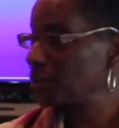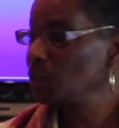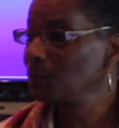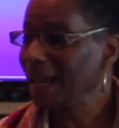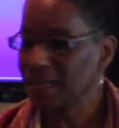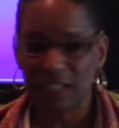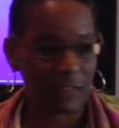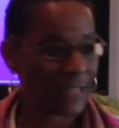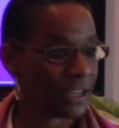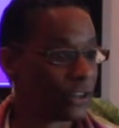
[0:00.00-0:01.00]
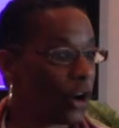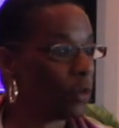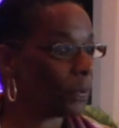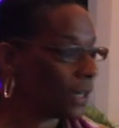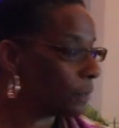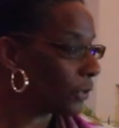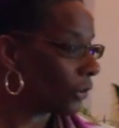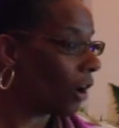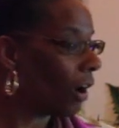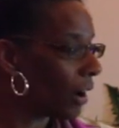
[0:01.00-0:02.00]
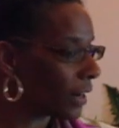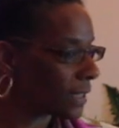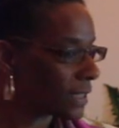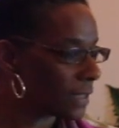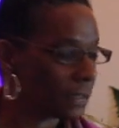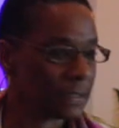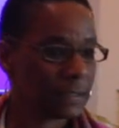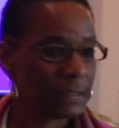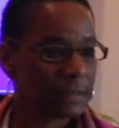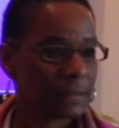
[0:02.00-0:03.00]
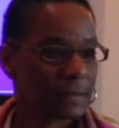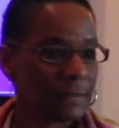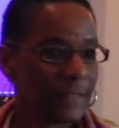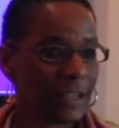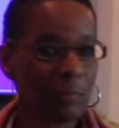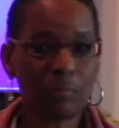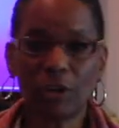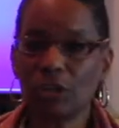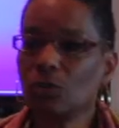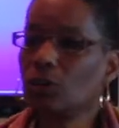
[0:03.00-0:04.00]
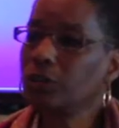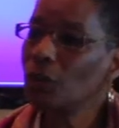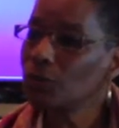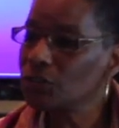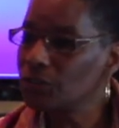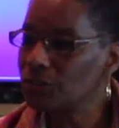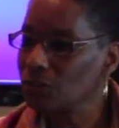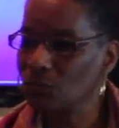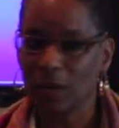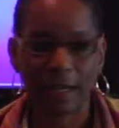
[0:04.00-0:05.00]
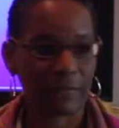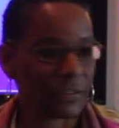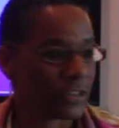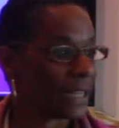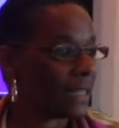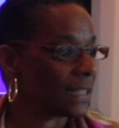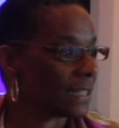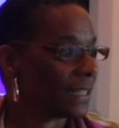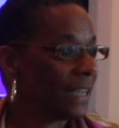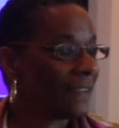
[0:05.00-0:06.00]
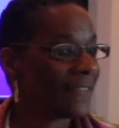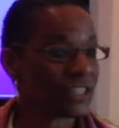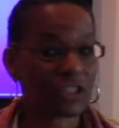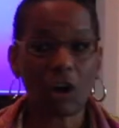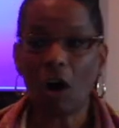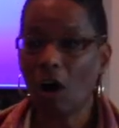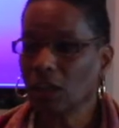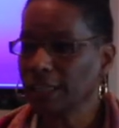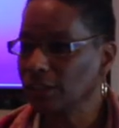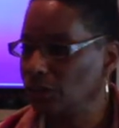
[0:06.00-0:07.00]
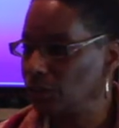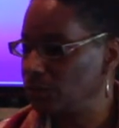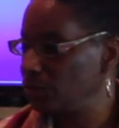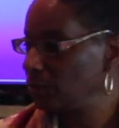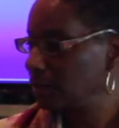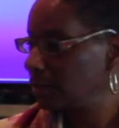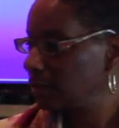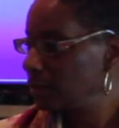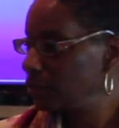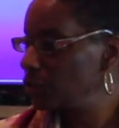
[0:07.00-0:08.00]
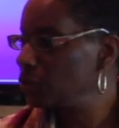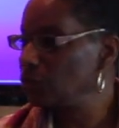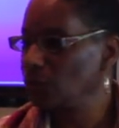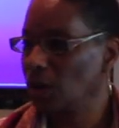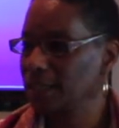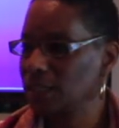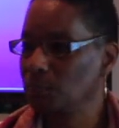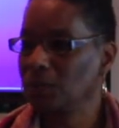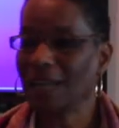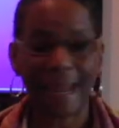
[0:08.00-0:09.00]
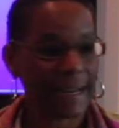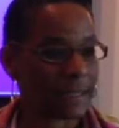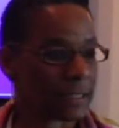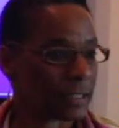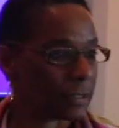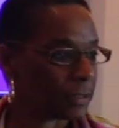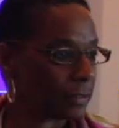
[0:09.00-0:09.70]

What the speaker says: expansive, that can open up your heart, that can bring you closer to whatever it is that's calling you to do on this planet.